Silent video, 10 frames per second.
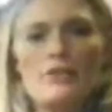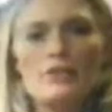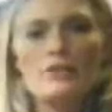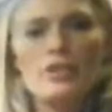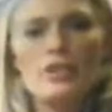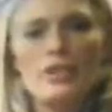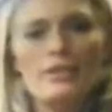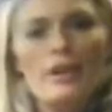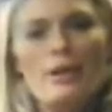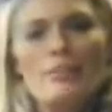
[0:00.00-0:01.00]
cover, so you
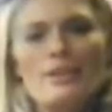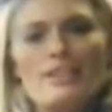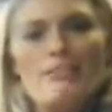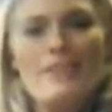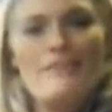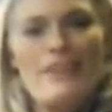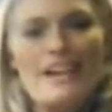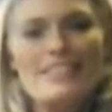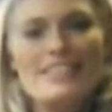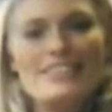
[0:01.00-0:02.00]
can print something
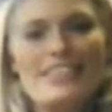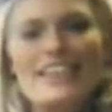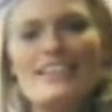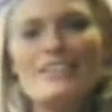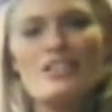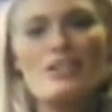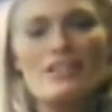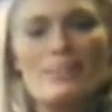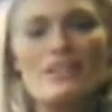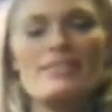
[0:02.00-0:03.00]
fancy looking and then just
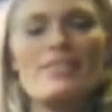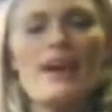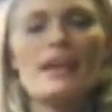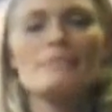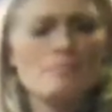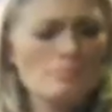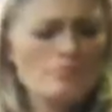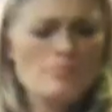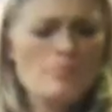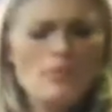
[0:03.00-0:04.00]
slip it inside.
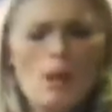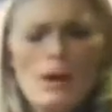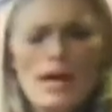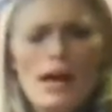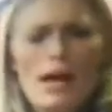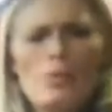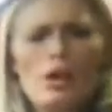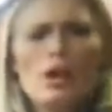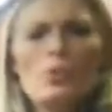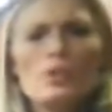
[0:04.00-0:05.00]

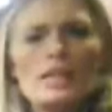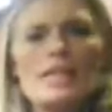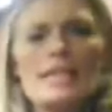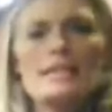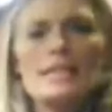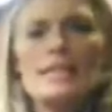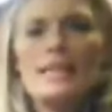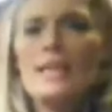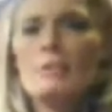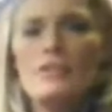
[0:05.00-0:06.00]
But really
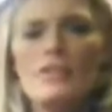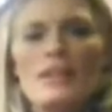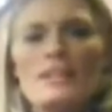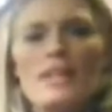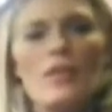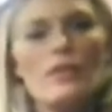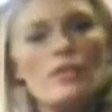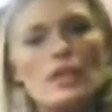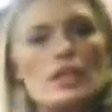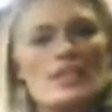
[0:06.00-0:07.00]
easy, keeps everything together,
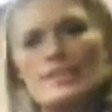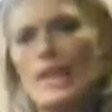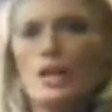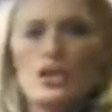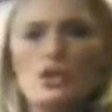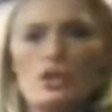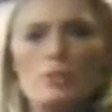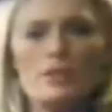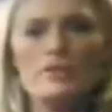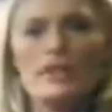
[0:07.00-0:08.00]
and then you can stash your
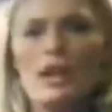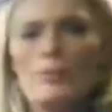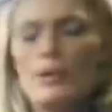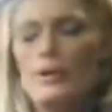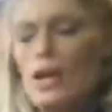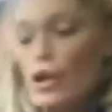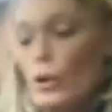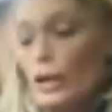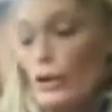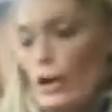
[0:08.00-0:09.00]
cookbooks in a cupboard
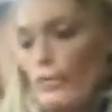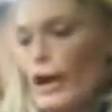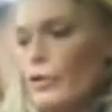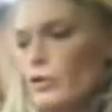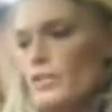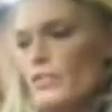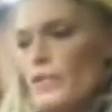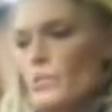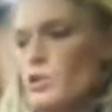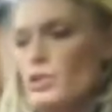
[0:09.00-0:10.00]
where you don't have hundreds
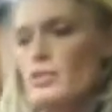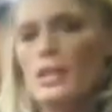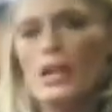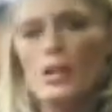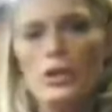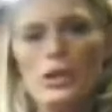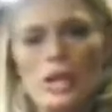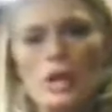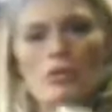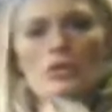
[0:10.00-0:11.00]
of them just cluttering
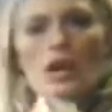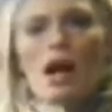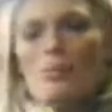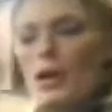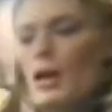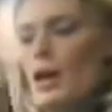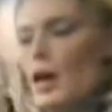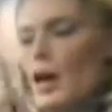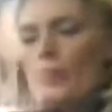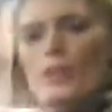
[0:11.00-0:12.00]
your countertop.
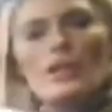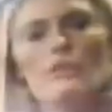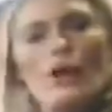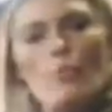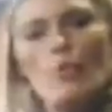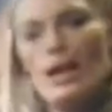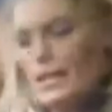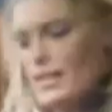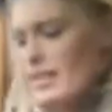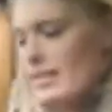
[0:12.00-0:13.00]
And then you've got
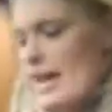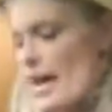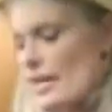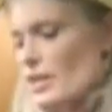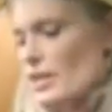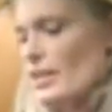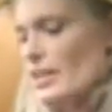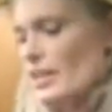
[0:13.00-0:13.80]
one that